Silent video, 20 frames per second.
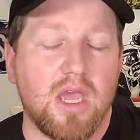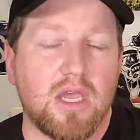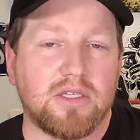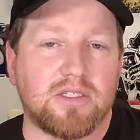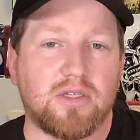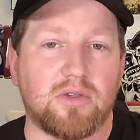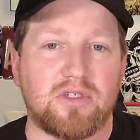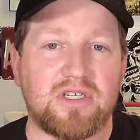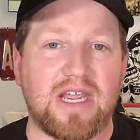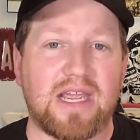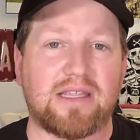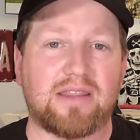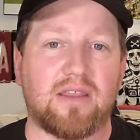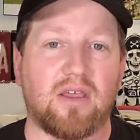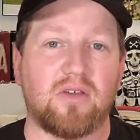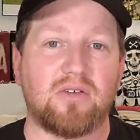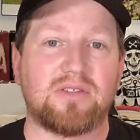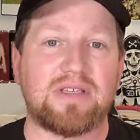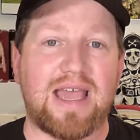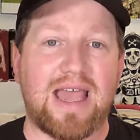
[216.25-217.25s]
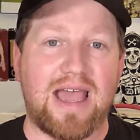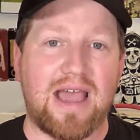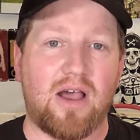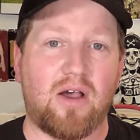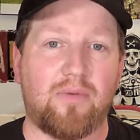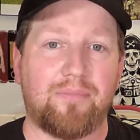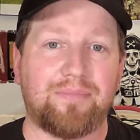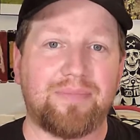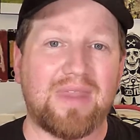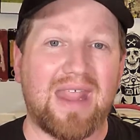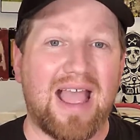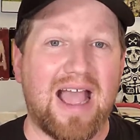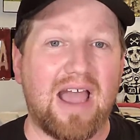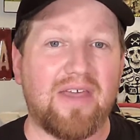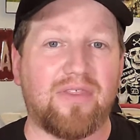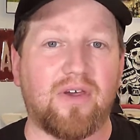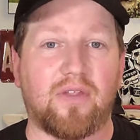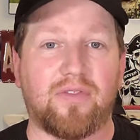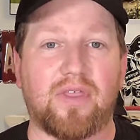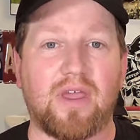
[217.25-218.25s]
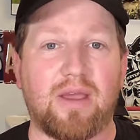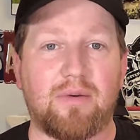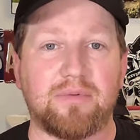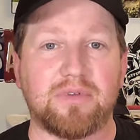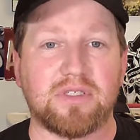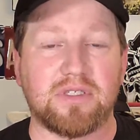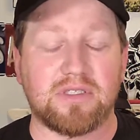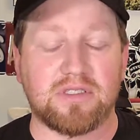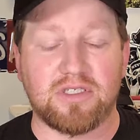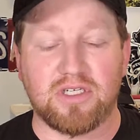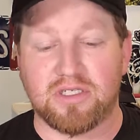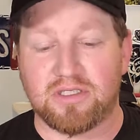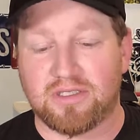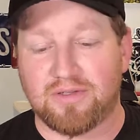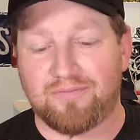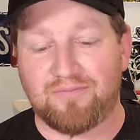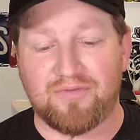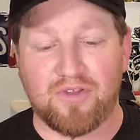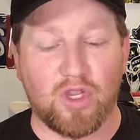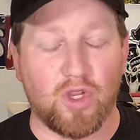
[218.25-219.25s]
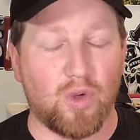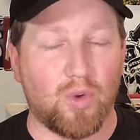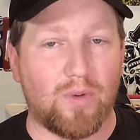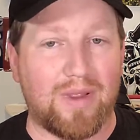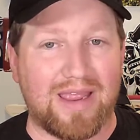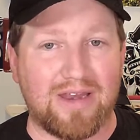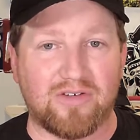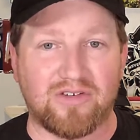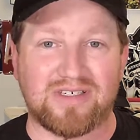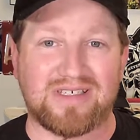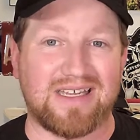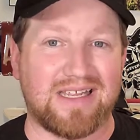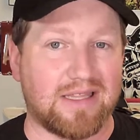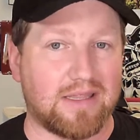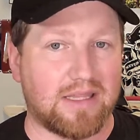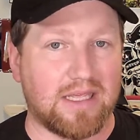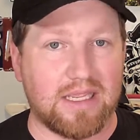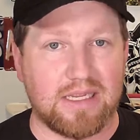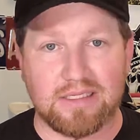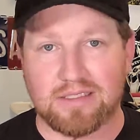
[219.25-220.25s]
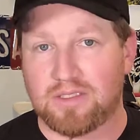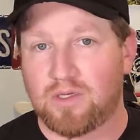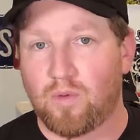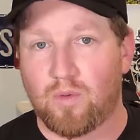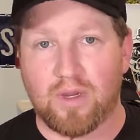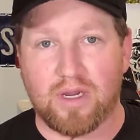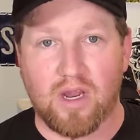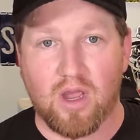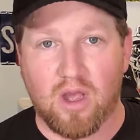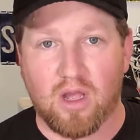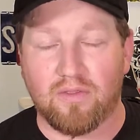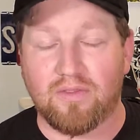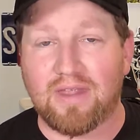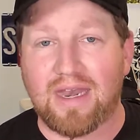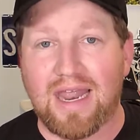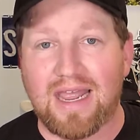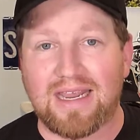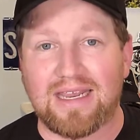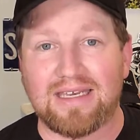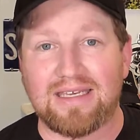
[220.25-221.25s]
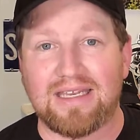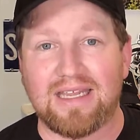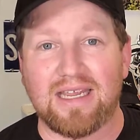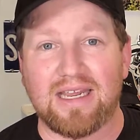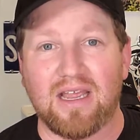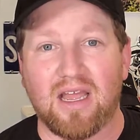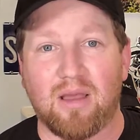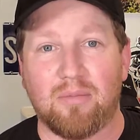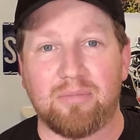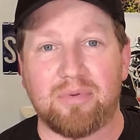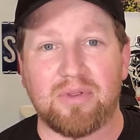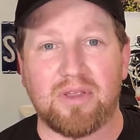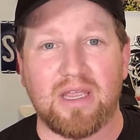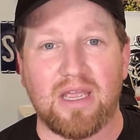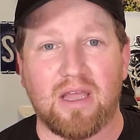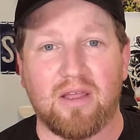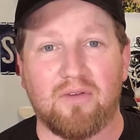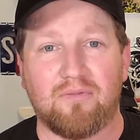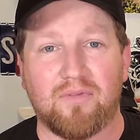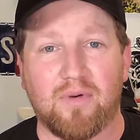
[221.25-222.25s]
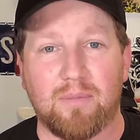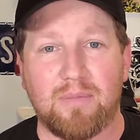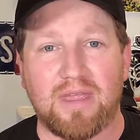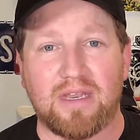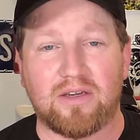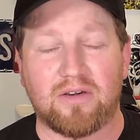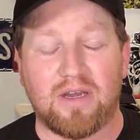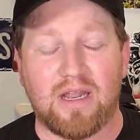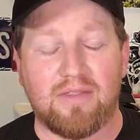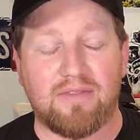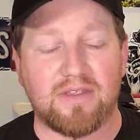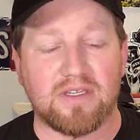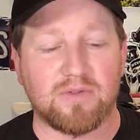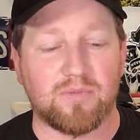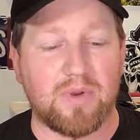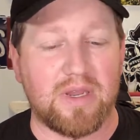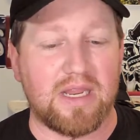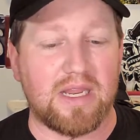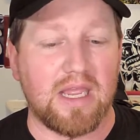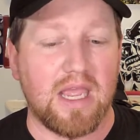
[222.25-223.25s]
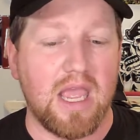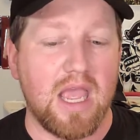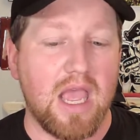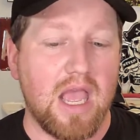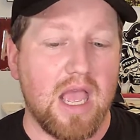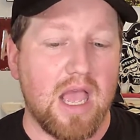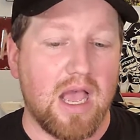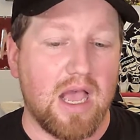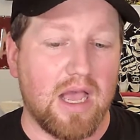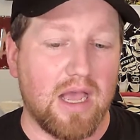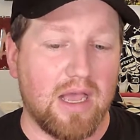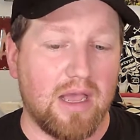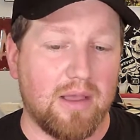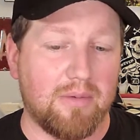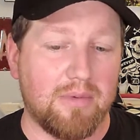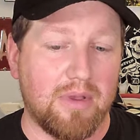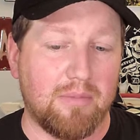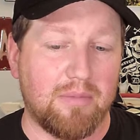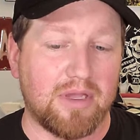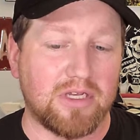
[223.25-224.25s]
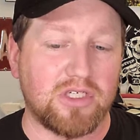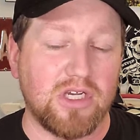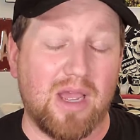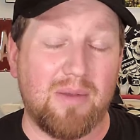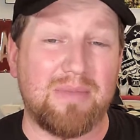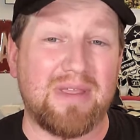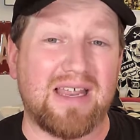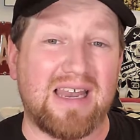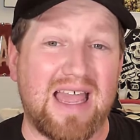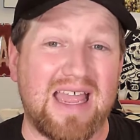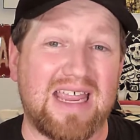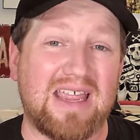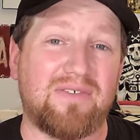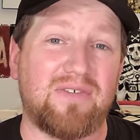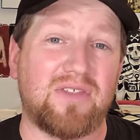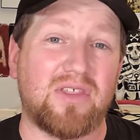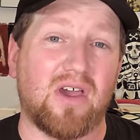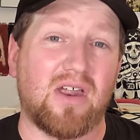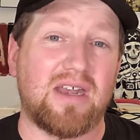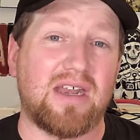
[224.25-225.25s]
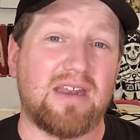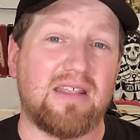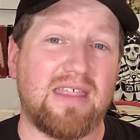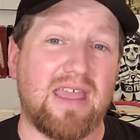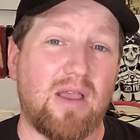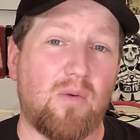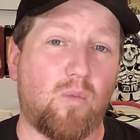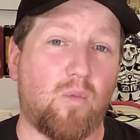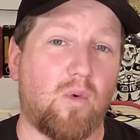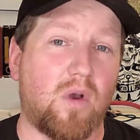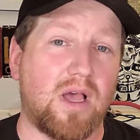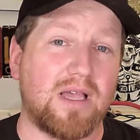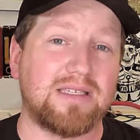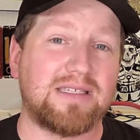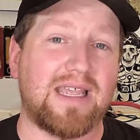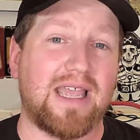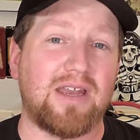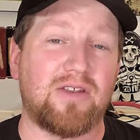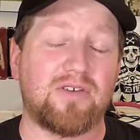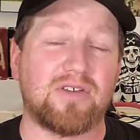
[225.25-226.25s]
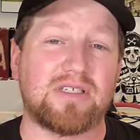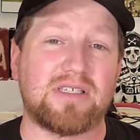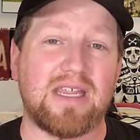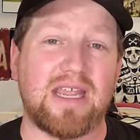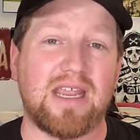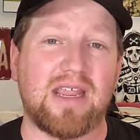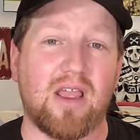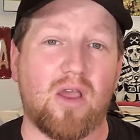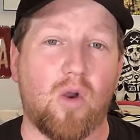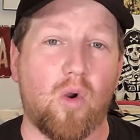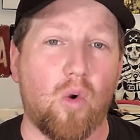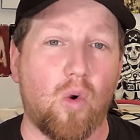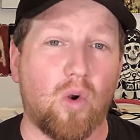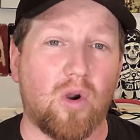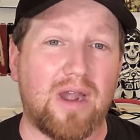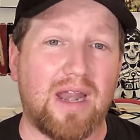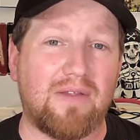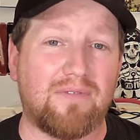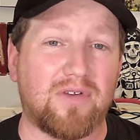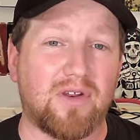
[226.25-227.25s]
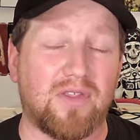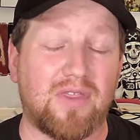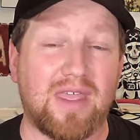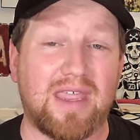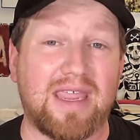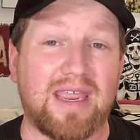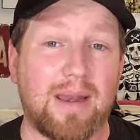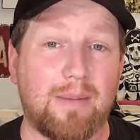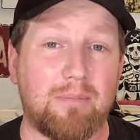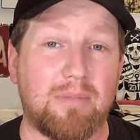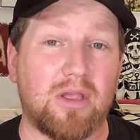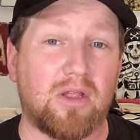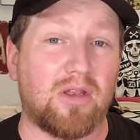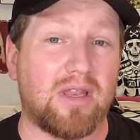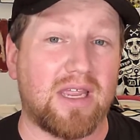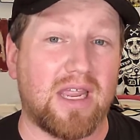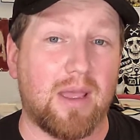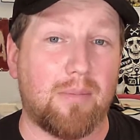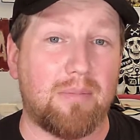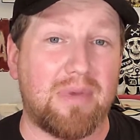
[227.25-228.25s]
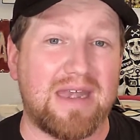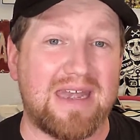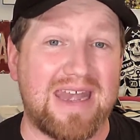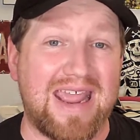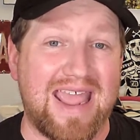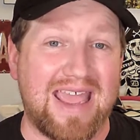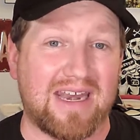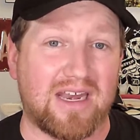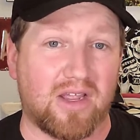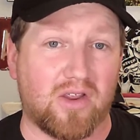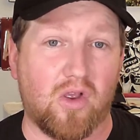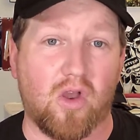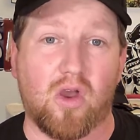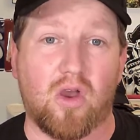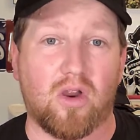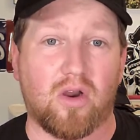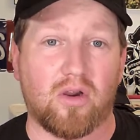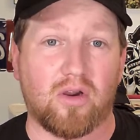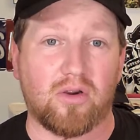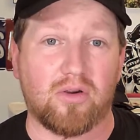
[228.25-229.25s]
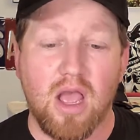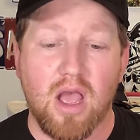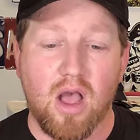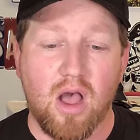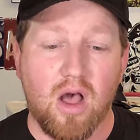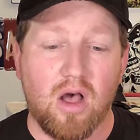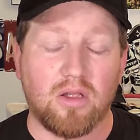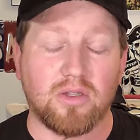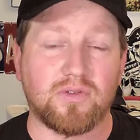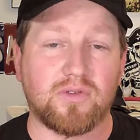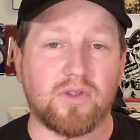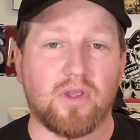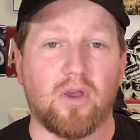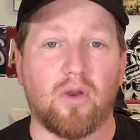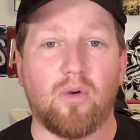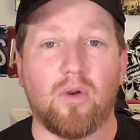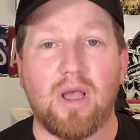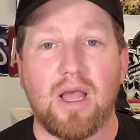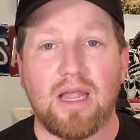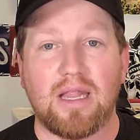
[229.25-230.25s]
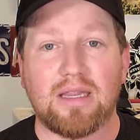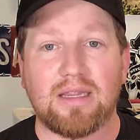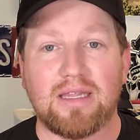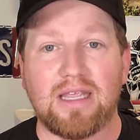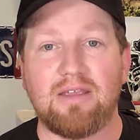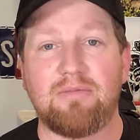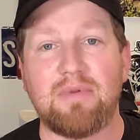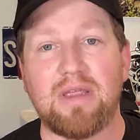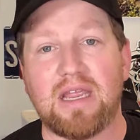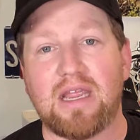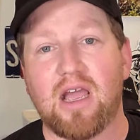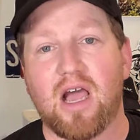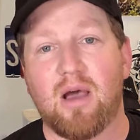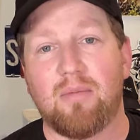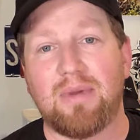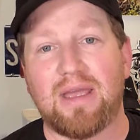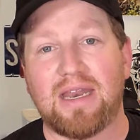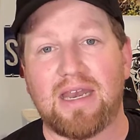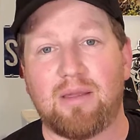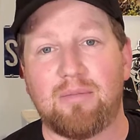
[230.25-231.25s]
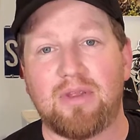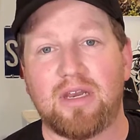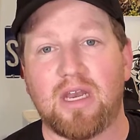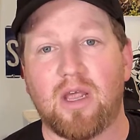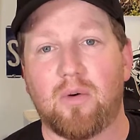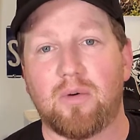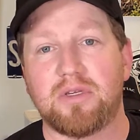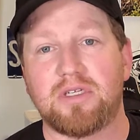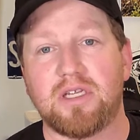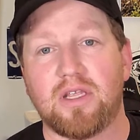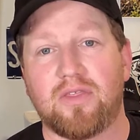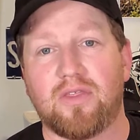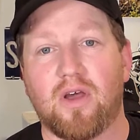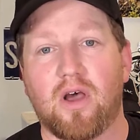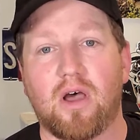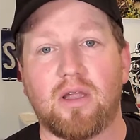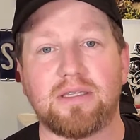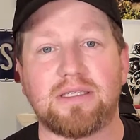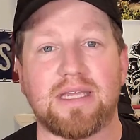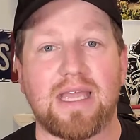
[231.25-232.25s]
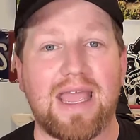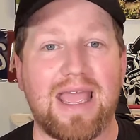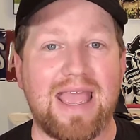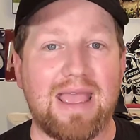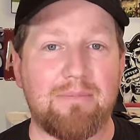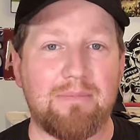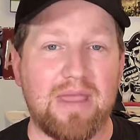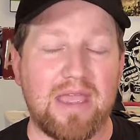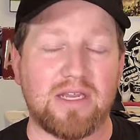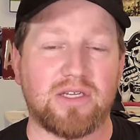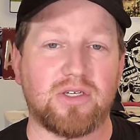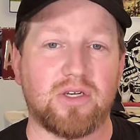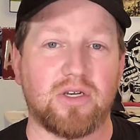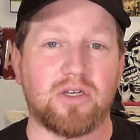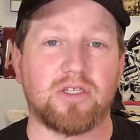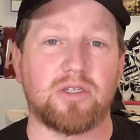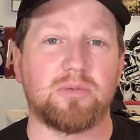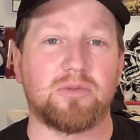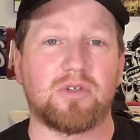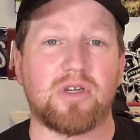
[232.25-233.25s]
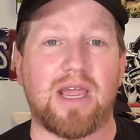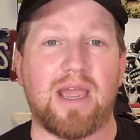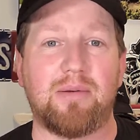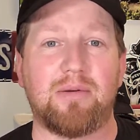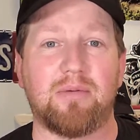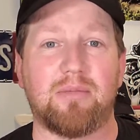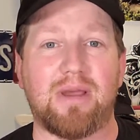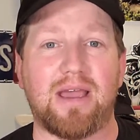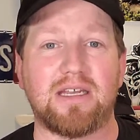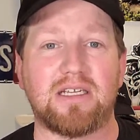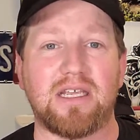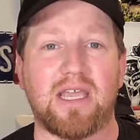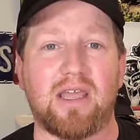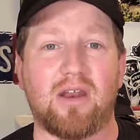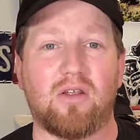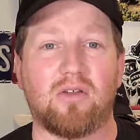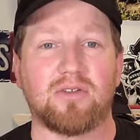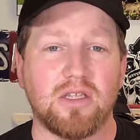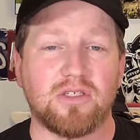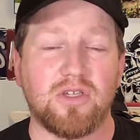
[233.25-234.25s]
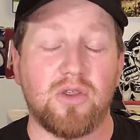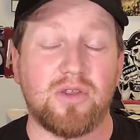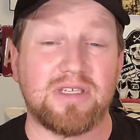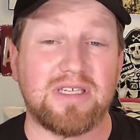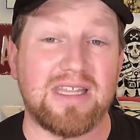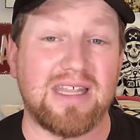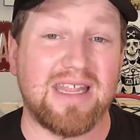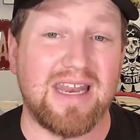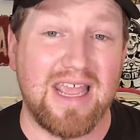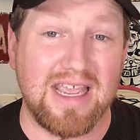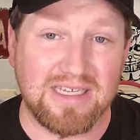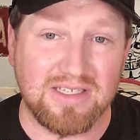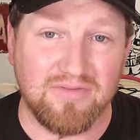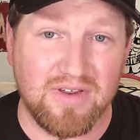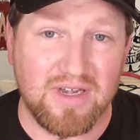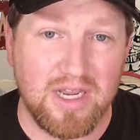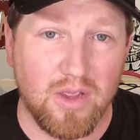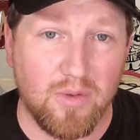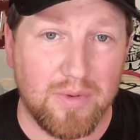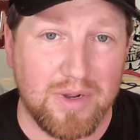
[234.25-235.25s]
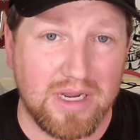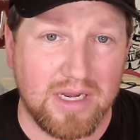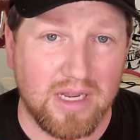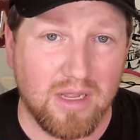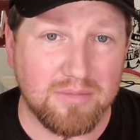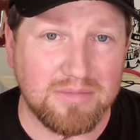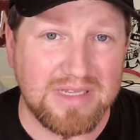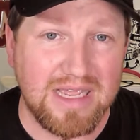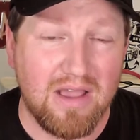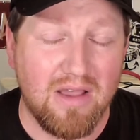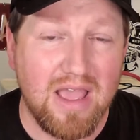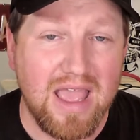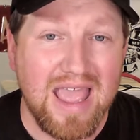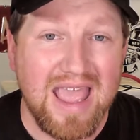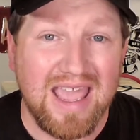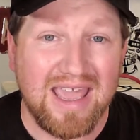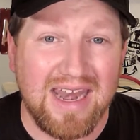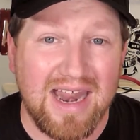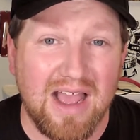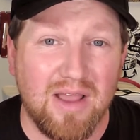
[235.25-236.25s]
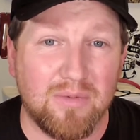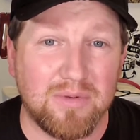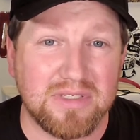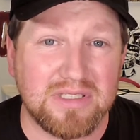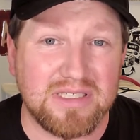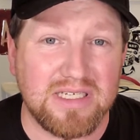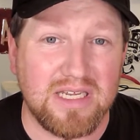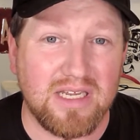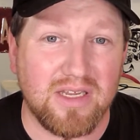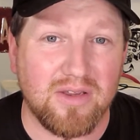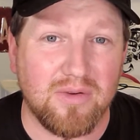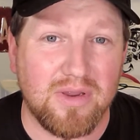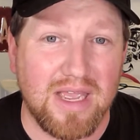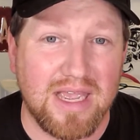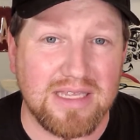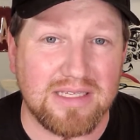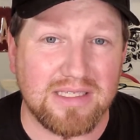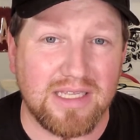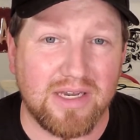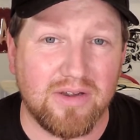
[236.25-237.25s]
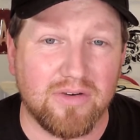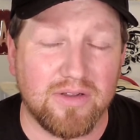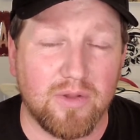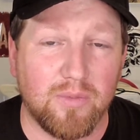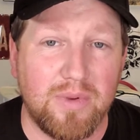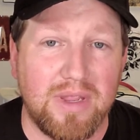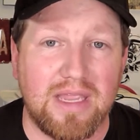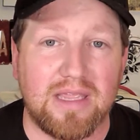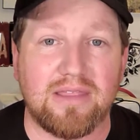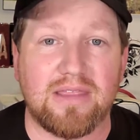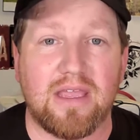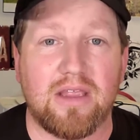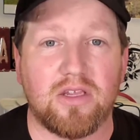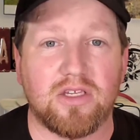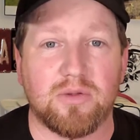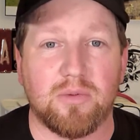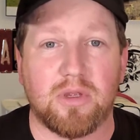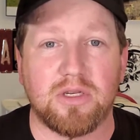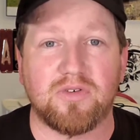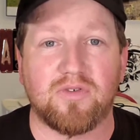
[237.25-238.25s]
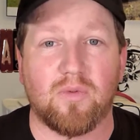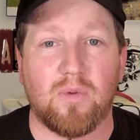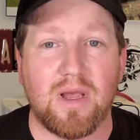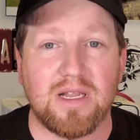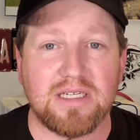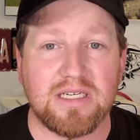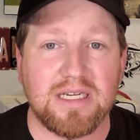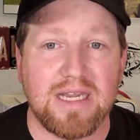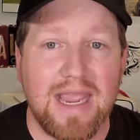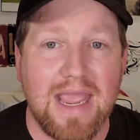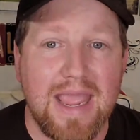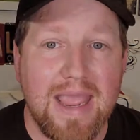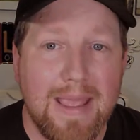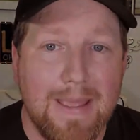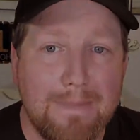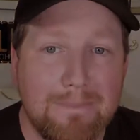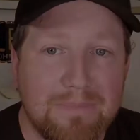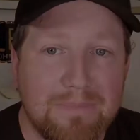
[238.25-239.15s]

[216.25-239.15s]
So check those out. I thought that was just a few interesting things going on that I could dig up from the internet this week. But drop me a like if you thought any of that was interesting, or if you're thinking of building a banana car. Also, leave me a comment, let me know what you thought. Make sure you're subscribed to my channel so you can see the next video when it comes out. And I will see you guys later in the week. Thank you so much for watching, and